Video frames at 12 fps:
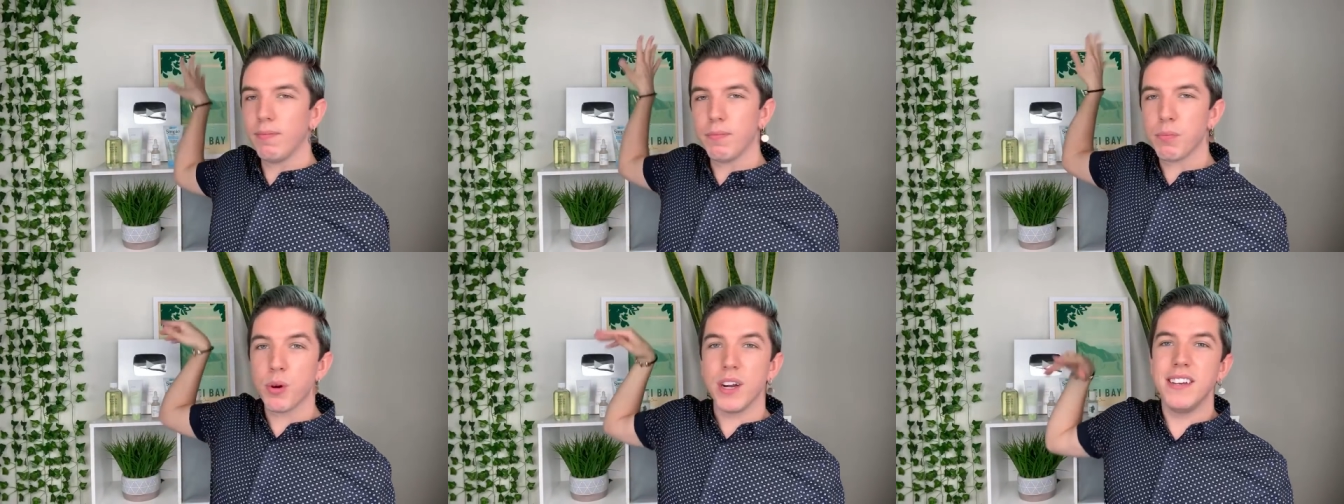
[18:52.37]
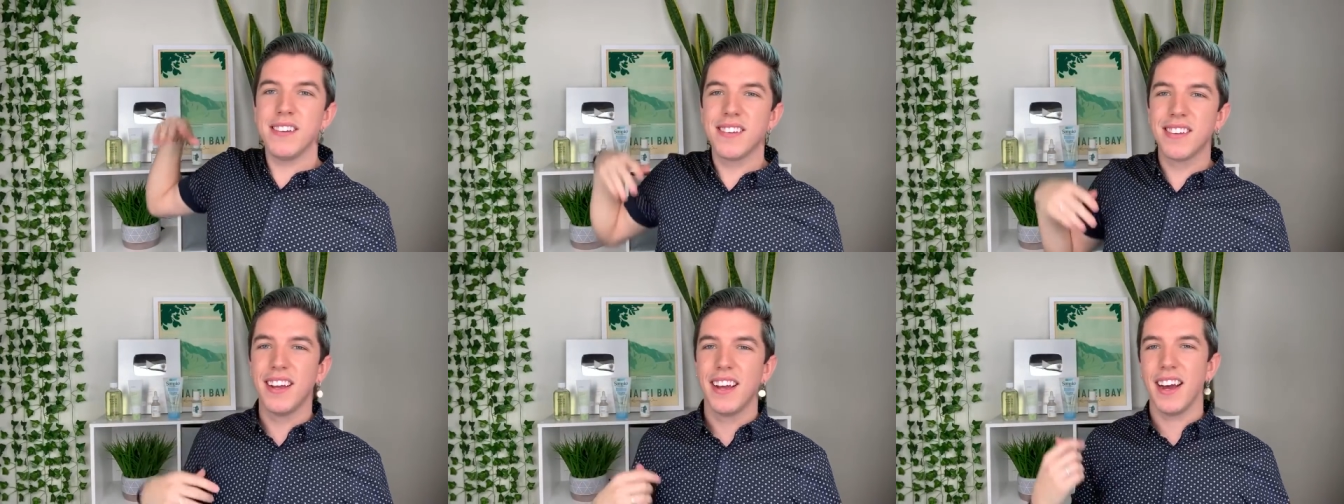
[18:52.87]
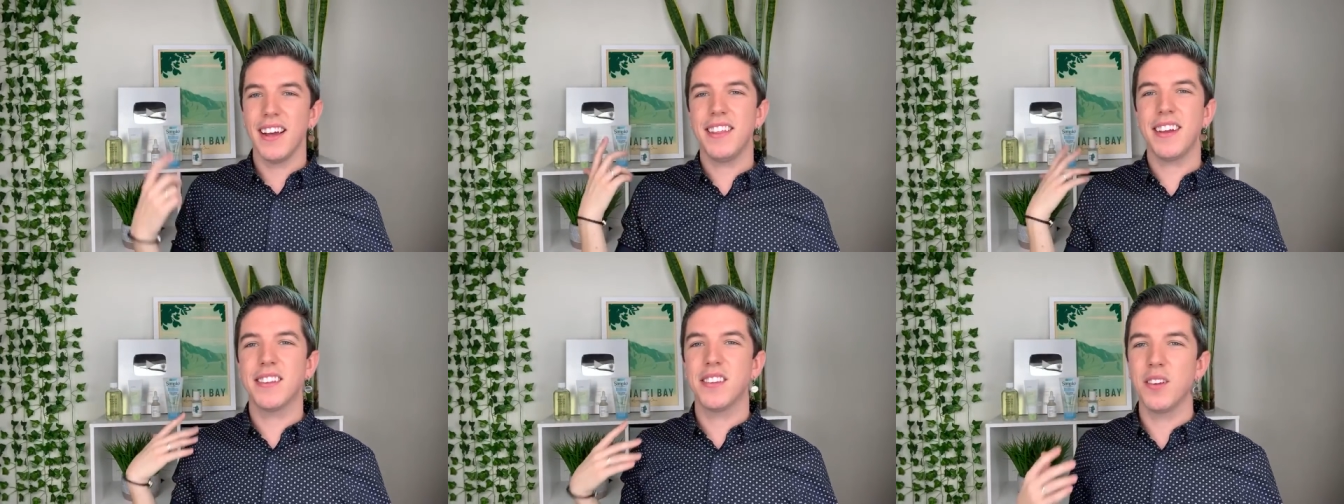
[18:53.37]
print? I think
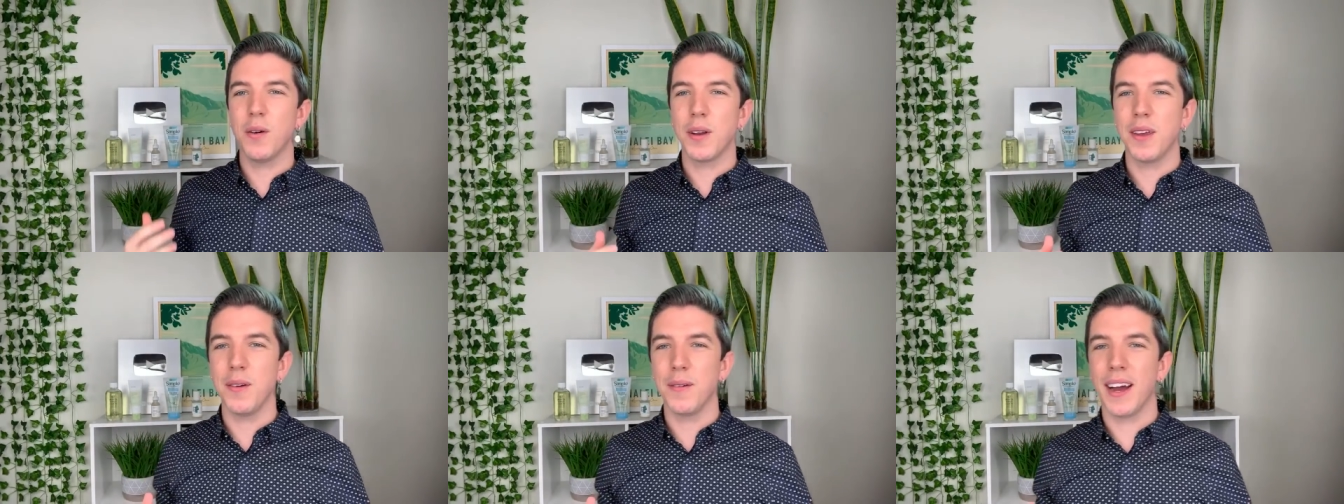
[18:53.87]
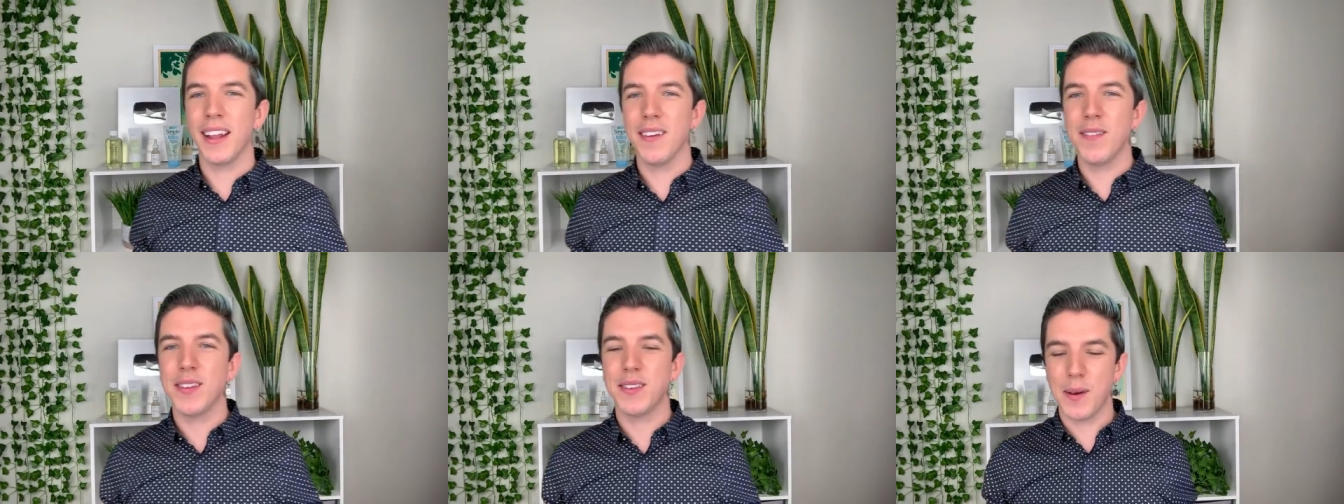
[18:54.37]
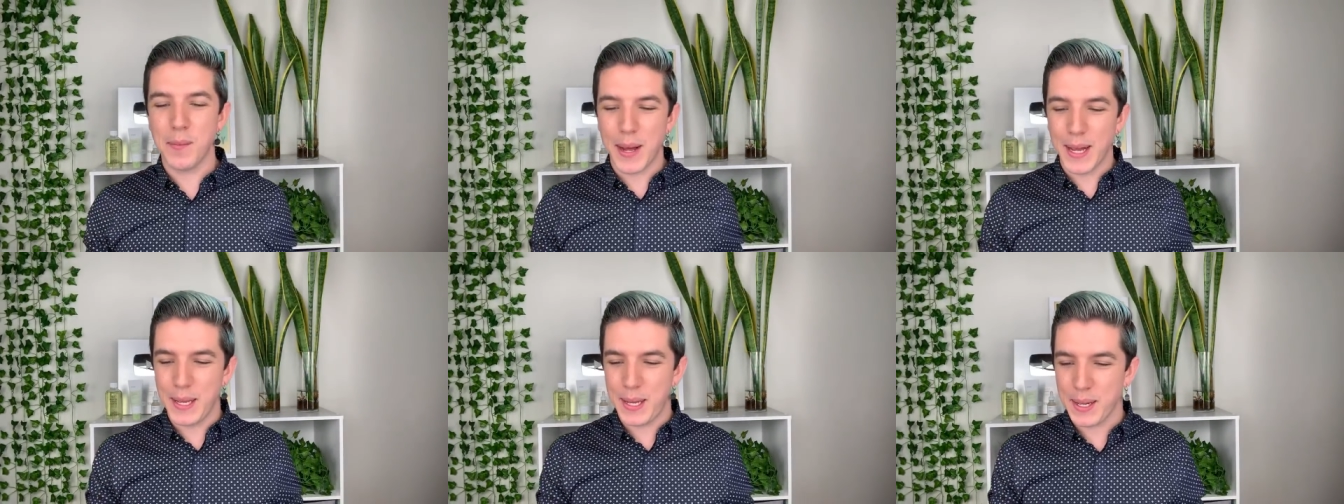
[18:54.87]
it's so cute. I love it so
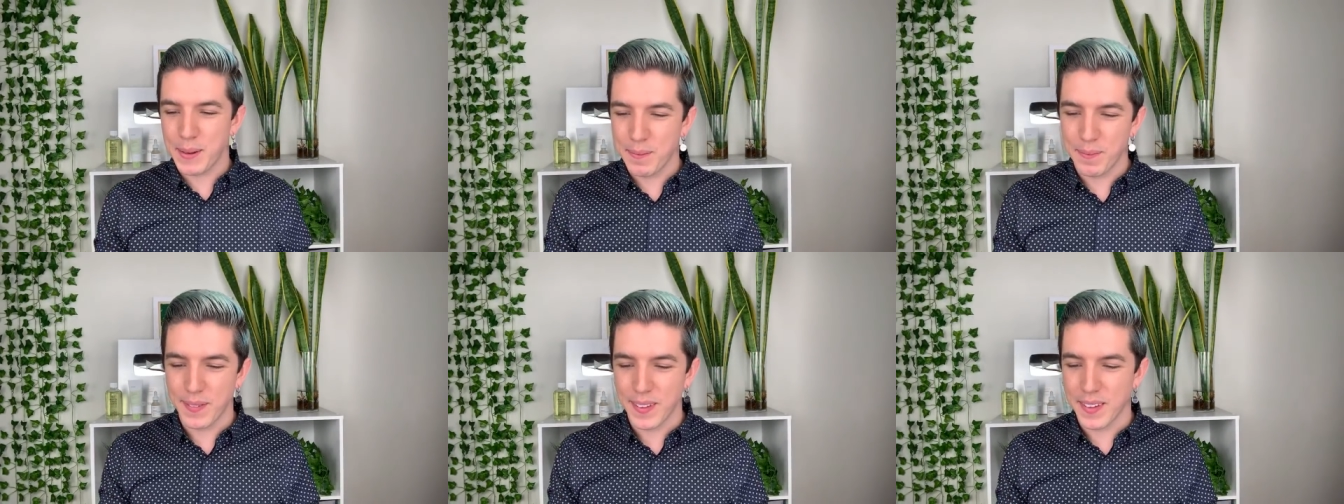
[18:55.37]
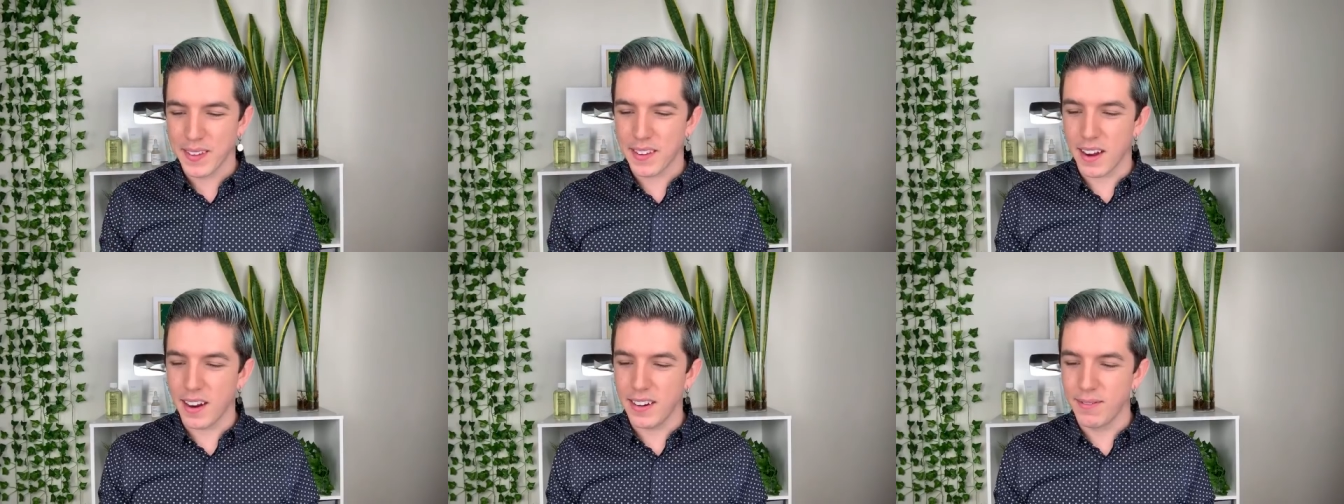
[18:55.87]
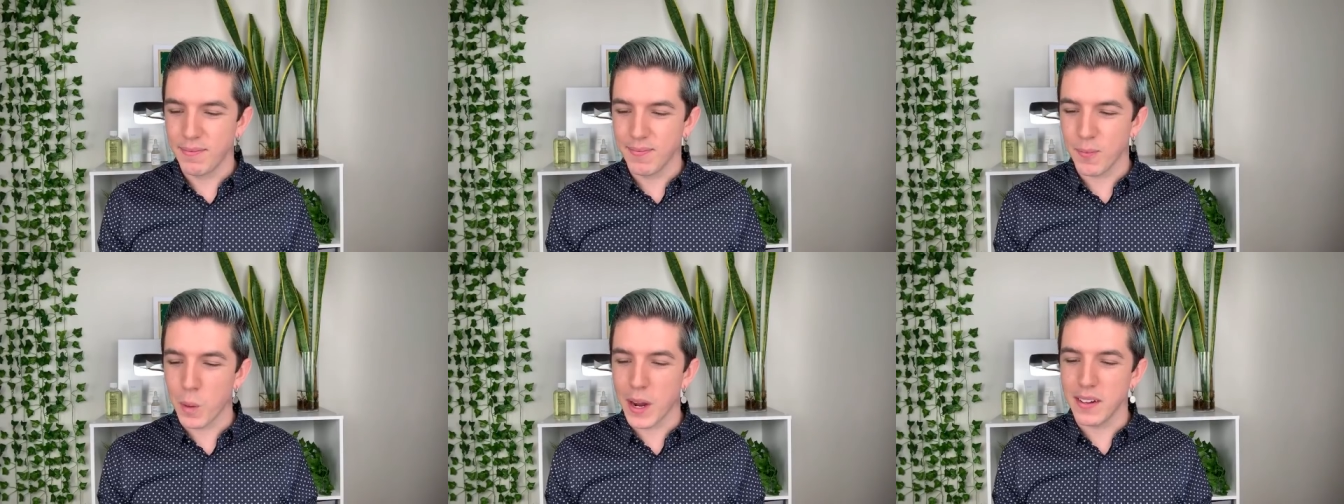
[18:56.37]
much. Sorry,
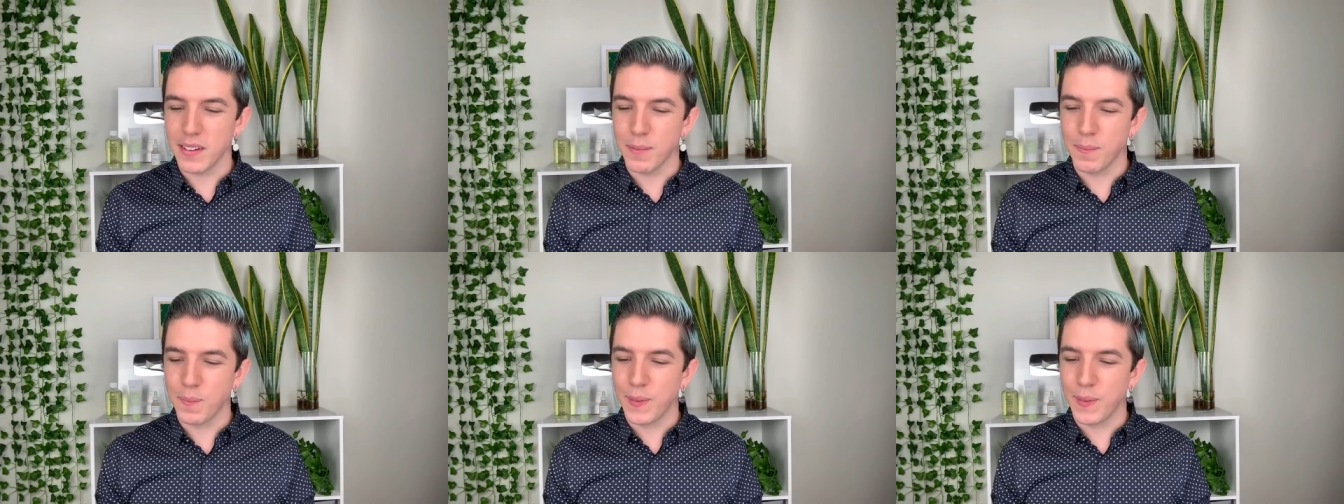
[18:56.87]
random.